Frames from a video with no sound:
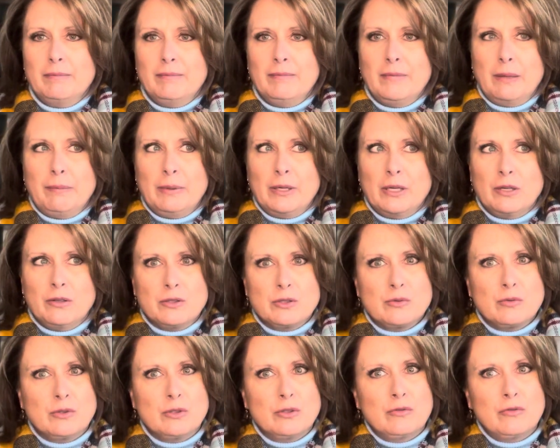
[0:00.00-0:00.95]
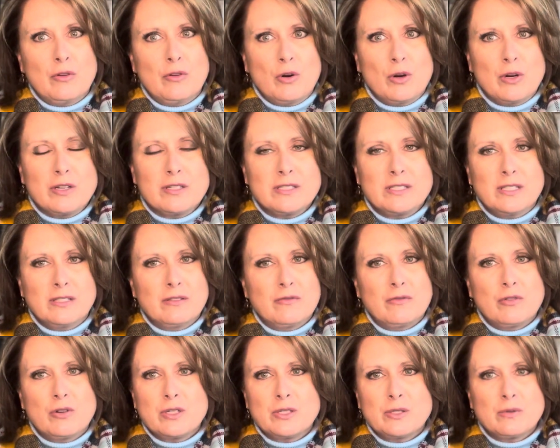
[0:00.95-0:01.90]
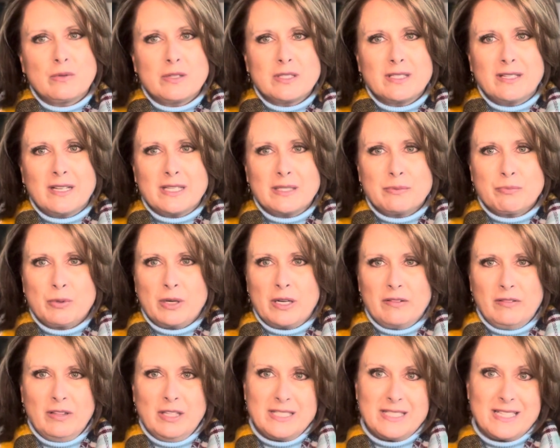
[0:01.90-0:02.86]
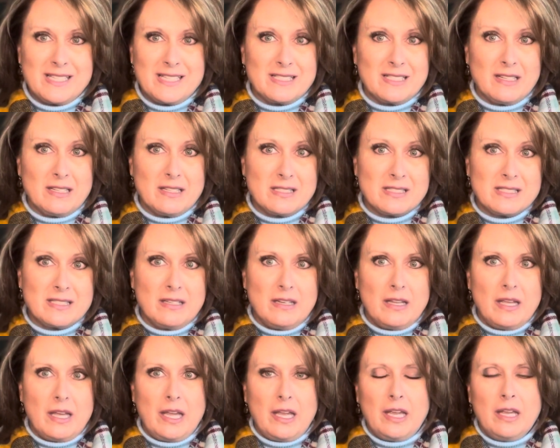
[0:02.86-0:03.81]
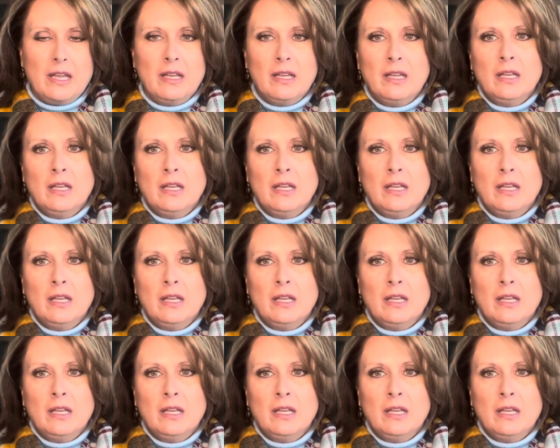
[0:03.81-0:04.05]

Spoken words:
My parents were divorced, and divorce wasn't as prevalent as it is today.